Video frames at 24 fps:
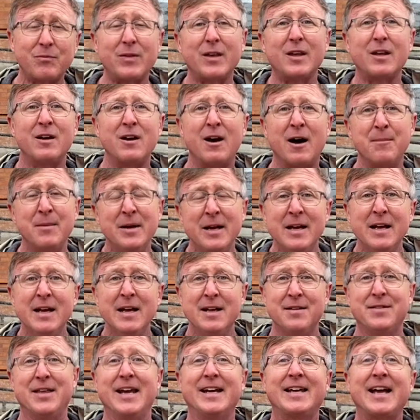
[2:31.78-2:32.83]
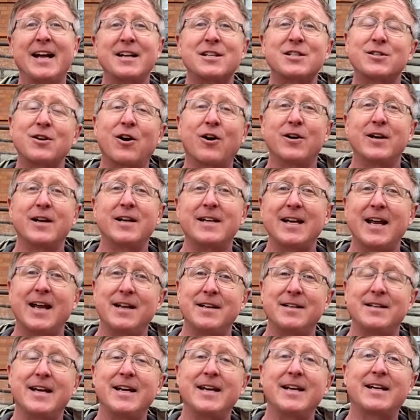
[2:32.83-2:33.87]
Um, they got started
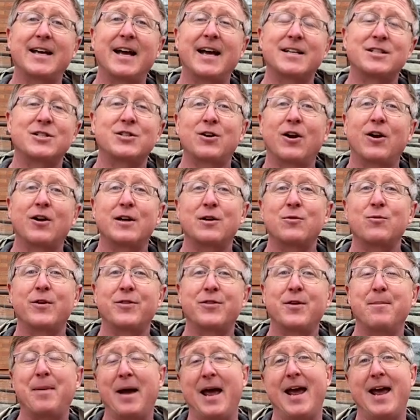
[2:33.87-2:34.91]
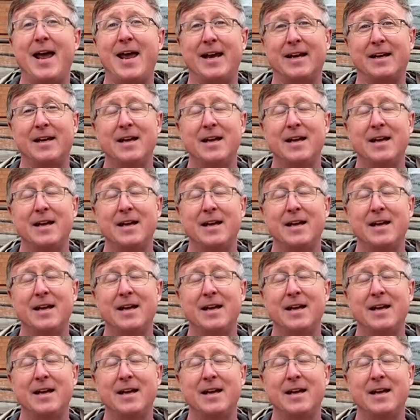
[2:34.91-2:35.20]
and they got started with a bang.